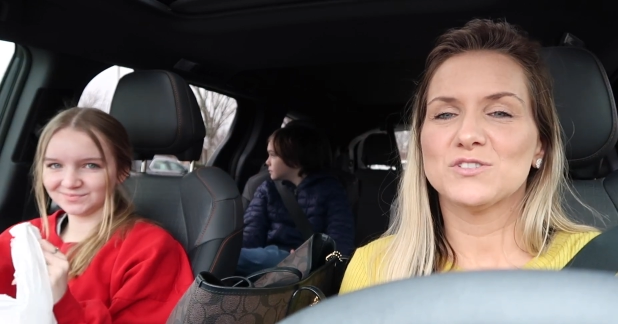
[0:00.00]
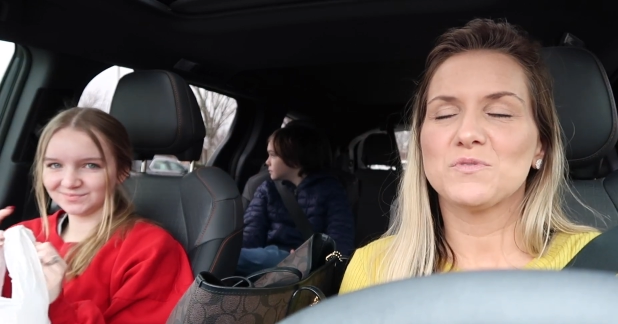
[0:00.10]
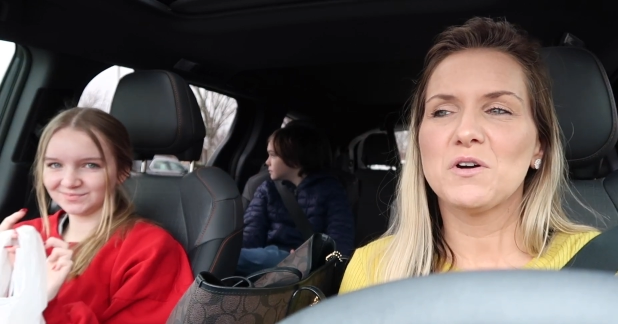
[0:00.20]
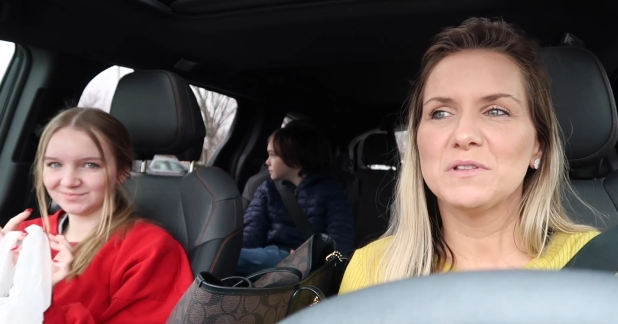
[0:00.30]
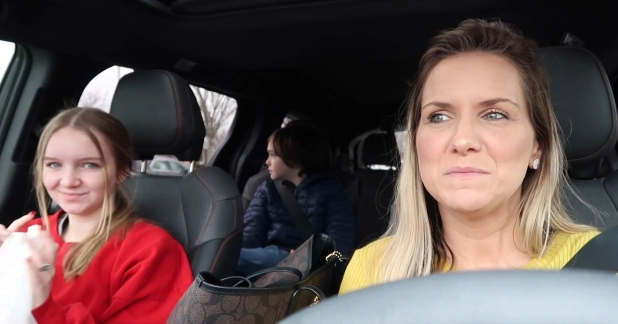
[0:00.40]
Speaker 1: a
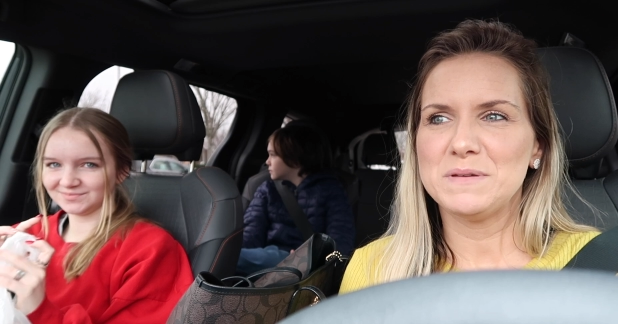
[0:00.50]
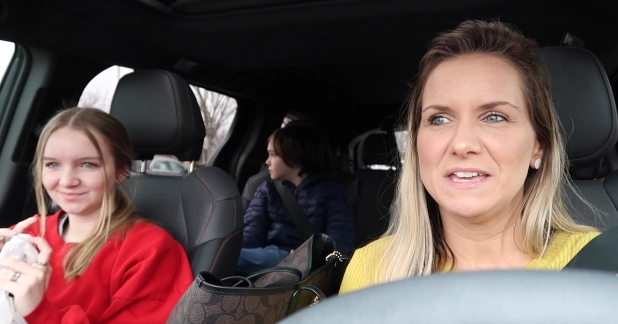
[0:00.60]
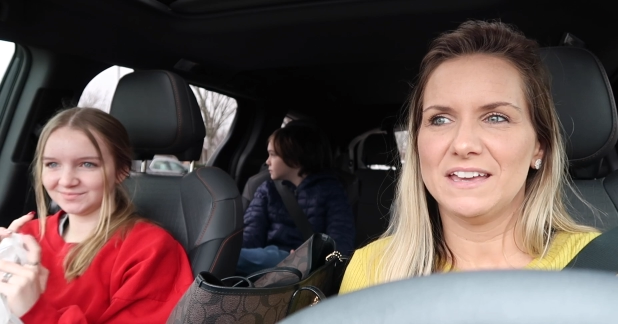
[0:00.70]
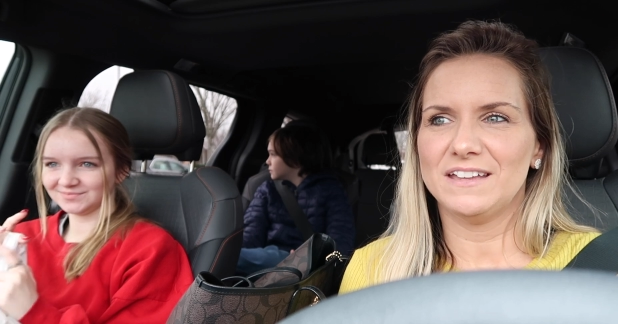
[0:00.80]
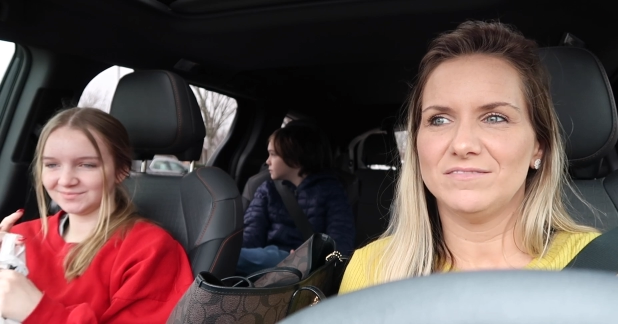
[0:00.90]
rolling
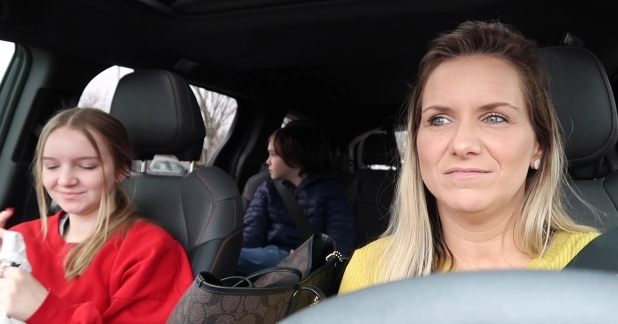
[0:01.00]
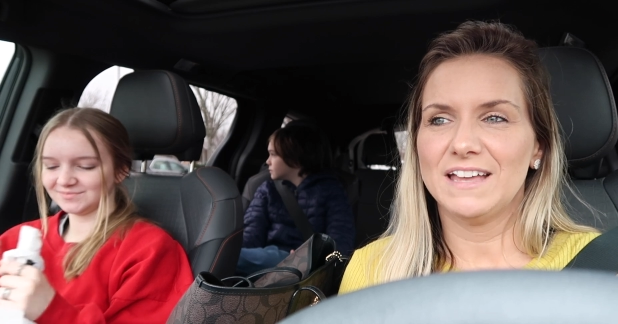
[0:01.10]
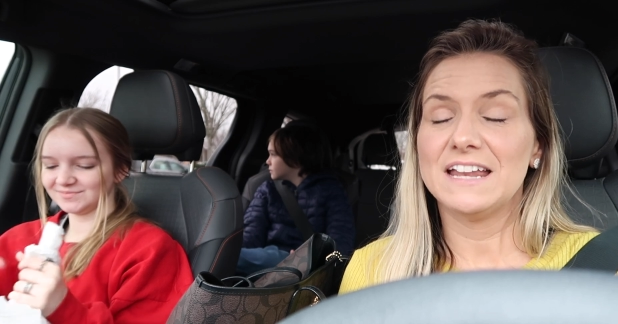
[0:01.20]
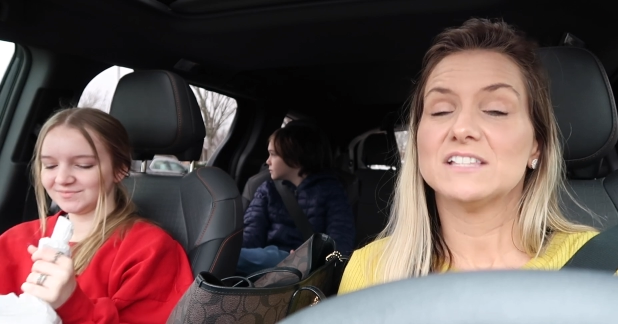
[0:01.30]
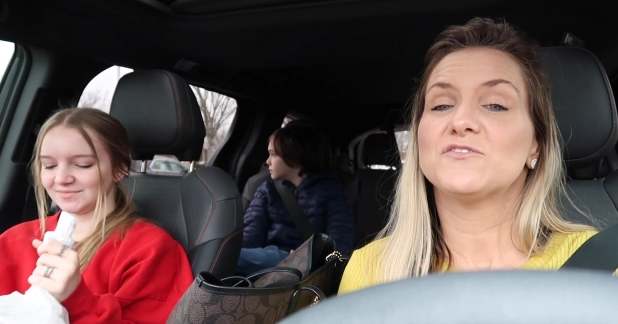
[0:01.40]
pin,
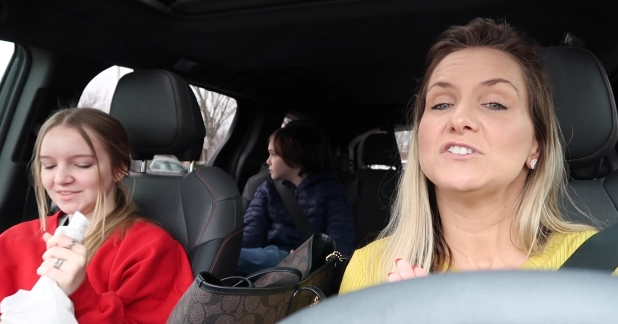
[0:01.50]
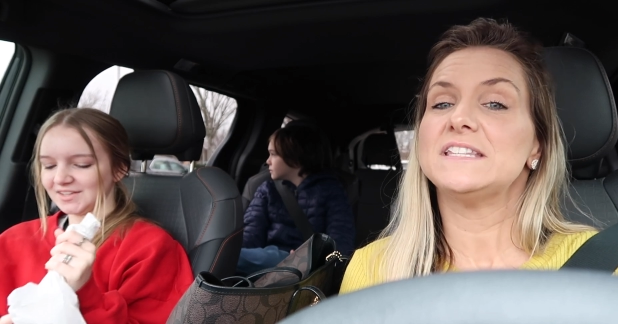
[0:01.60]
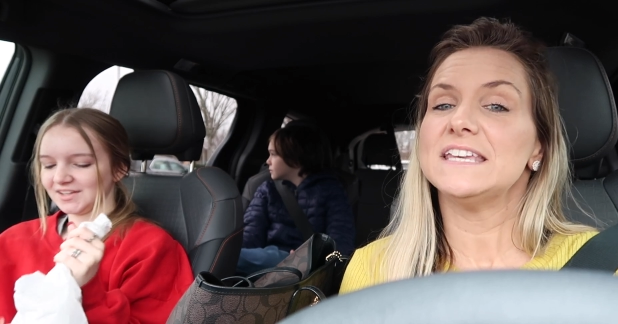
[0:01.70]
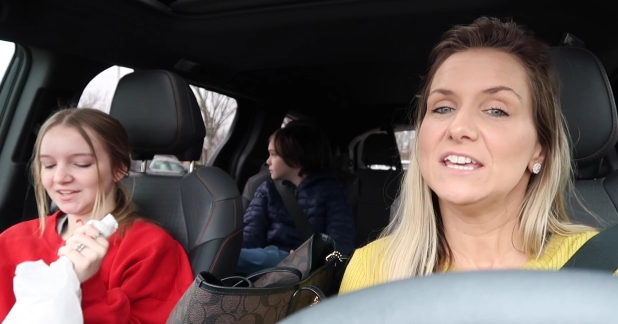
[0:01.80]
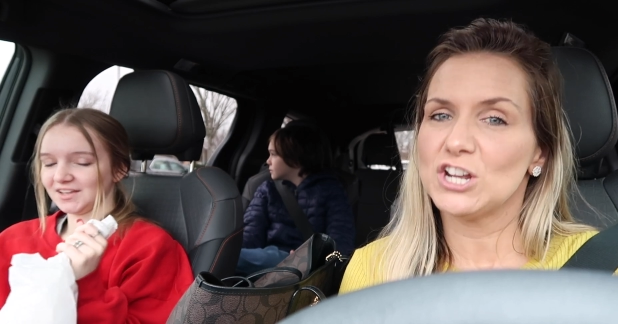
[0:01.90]
and it's for
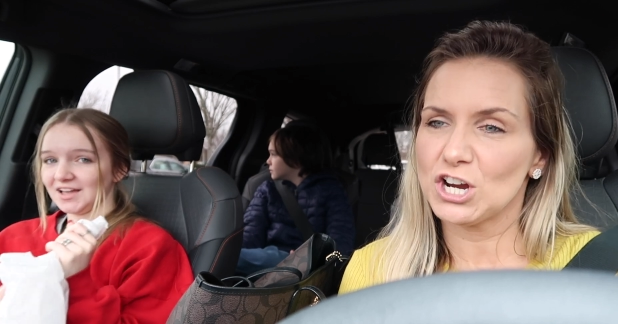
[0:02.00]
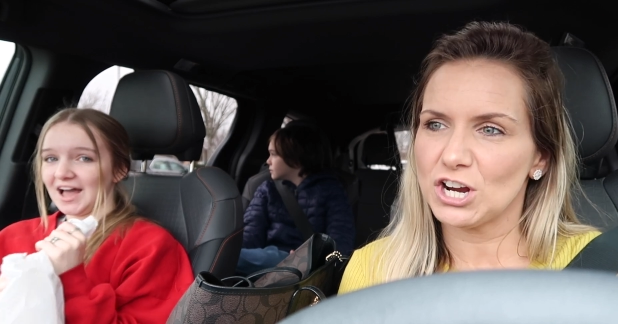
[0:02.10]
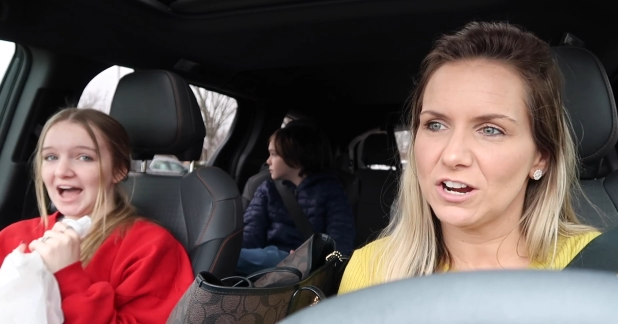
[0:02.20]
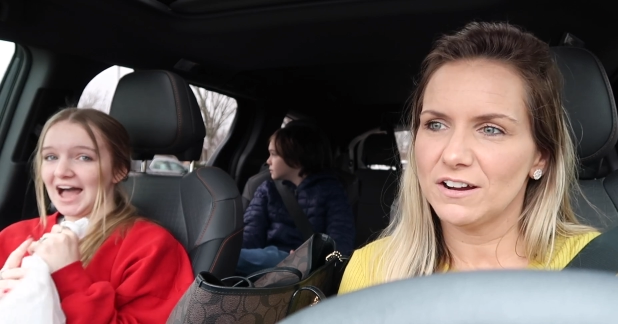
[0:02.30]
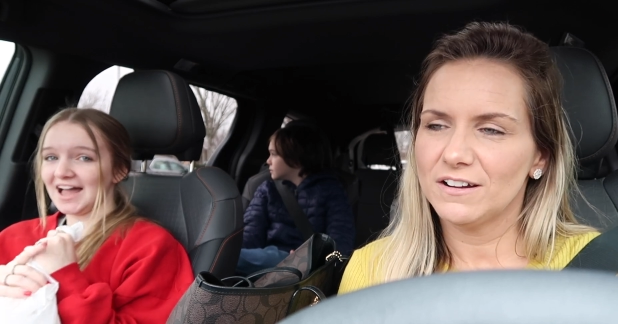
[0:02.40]

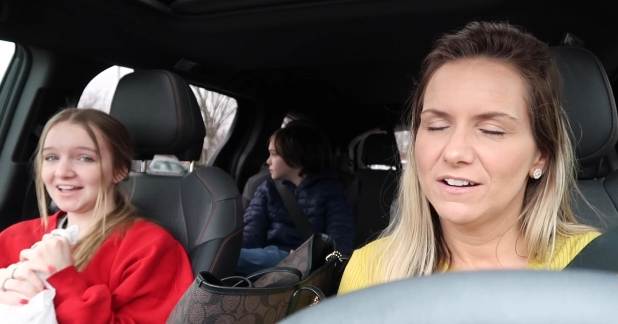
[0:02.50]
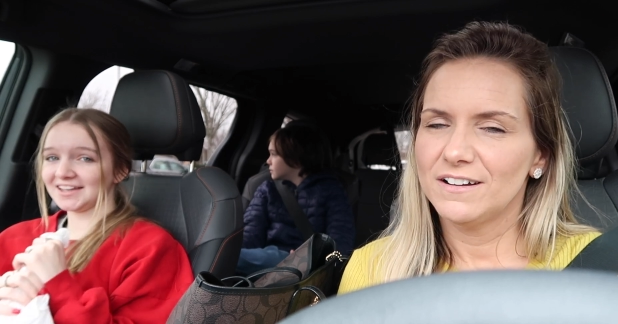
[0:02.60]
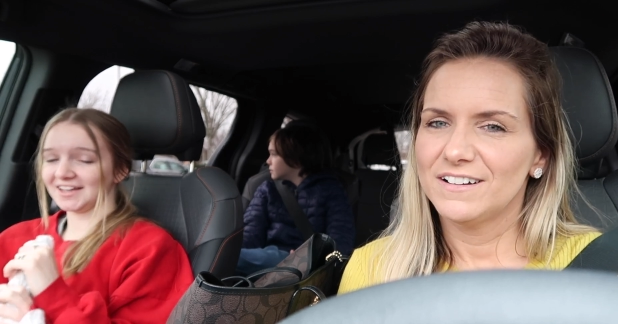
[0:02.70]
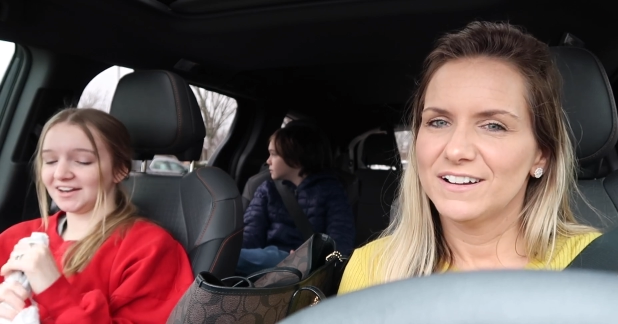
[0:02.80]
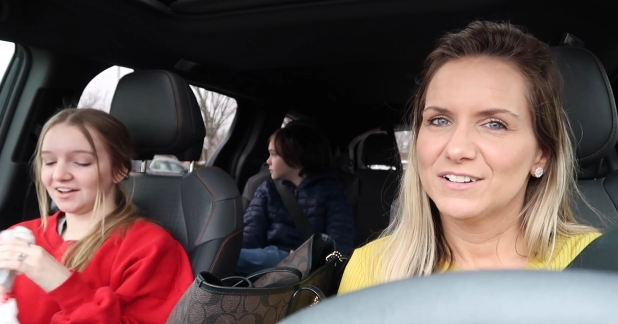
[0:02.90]
dinner.
Speaker 2: I
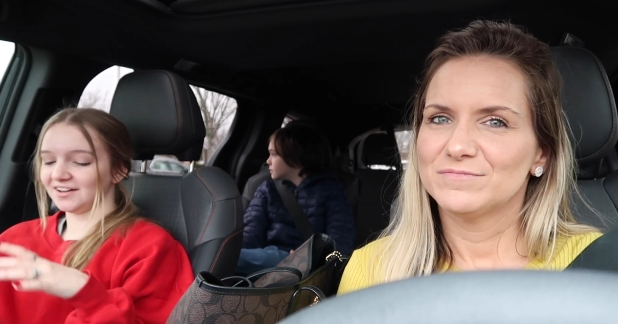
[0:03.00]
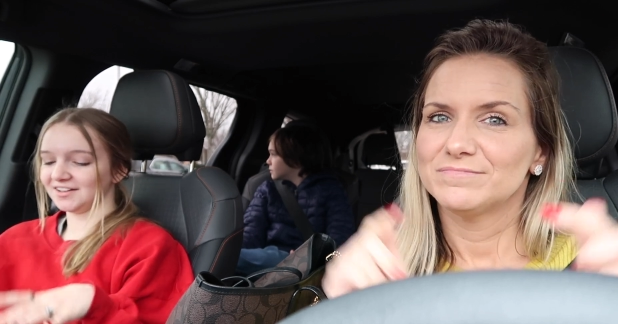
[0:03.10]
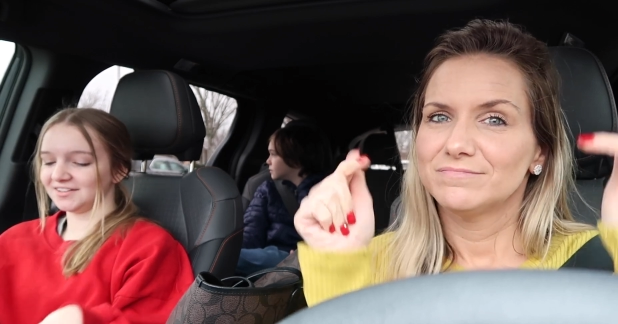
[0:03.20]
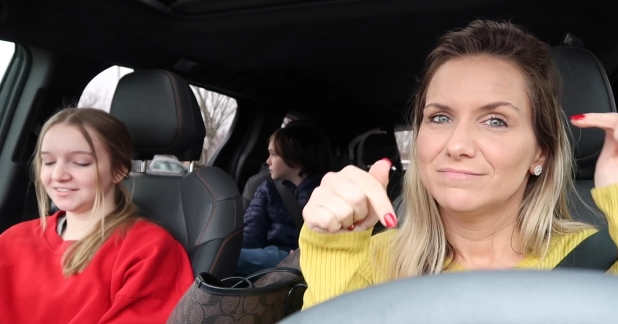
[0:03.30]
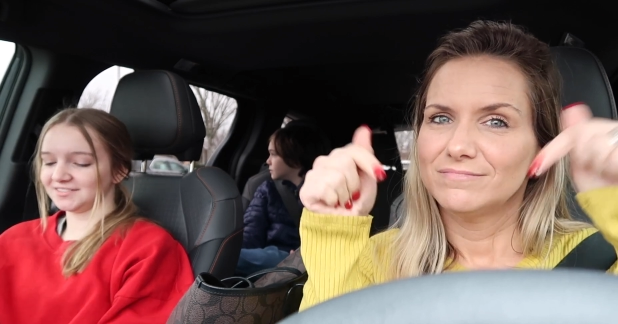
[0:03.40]

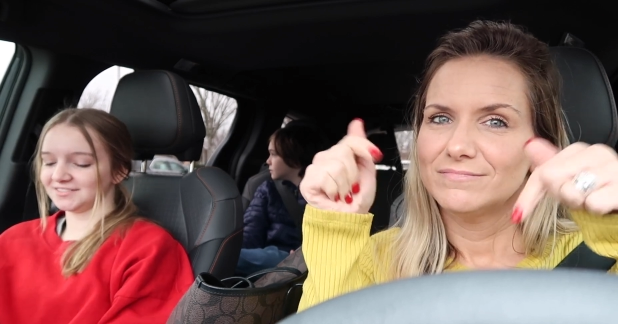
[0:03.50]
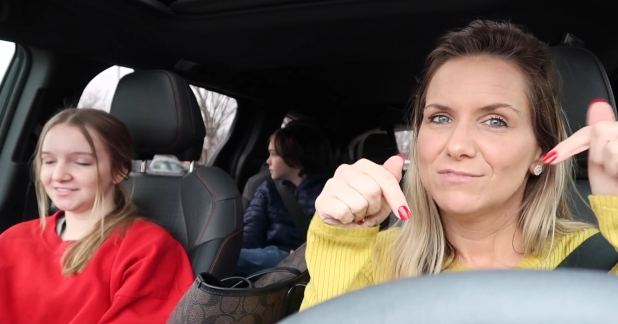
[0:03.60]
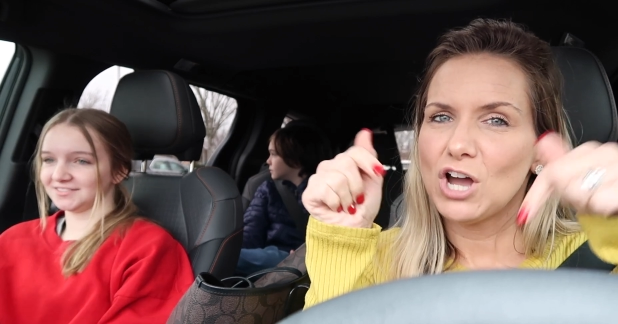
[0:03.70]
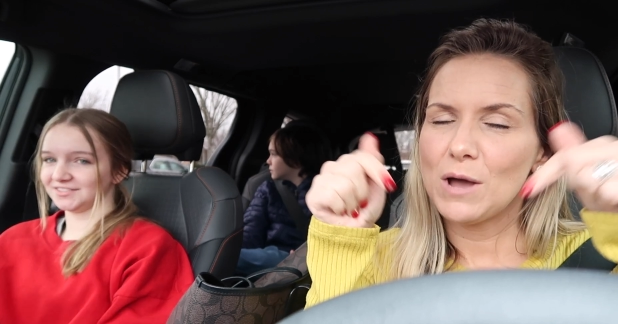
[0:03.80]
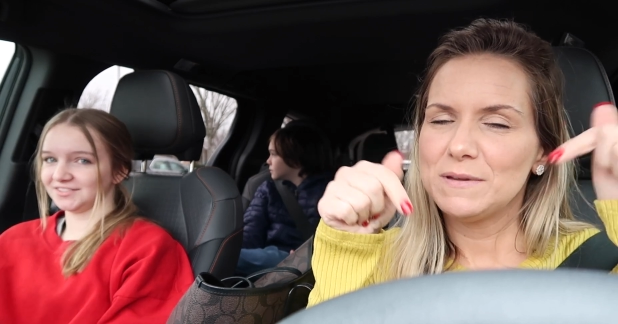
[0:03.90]
cannot
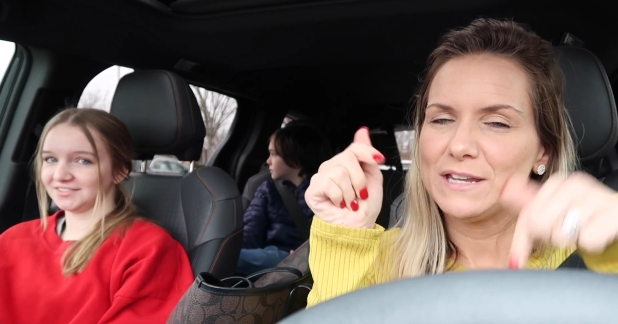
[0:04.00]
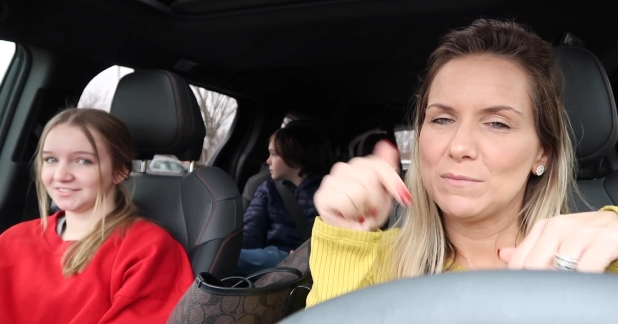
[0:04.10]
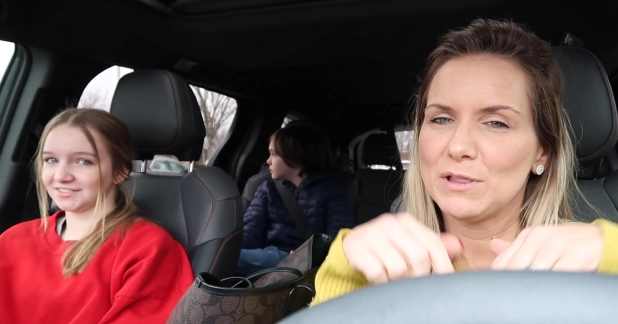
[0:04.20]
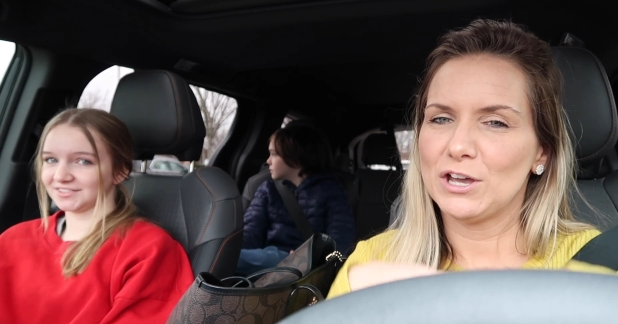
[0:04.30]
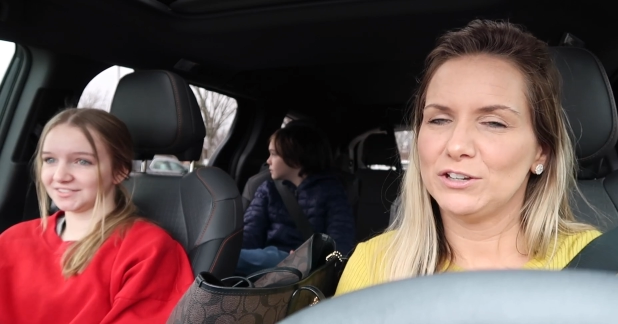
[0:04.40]
comment
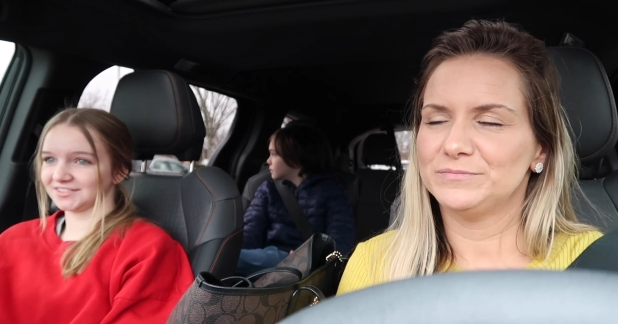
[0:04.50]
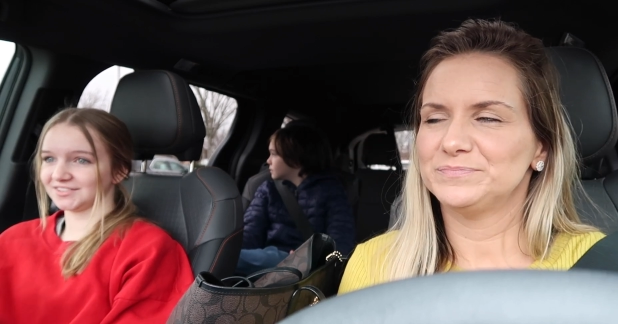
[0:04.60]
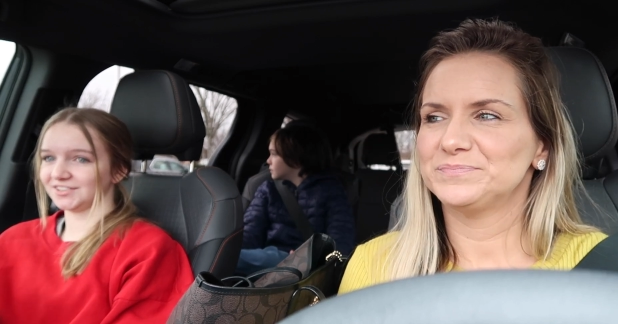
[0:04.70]
down below.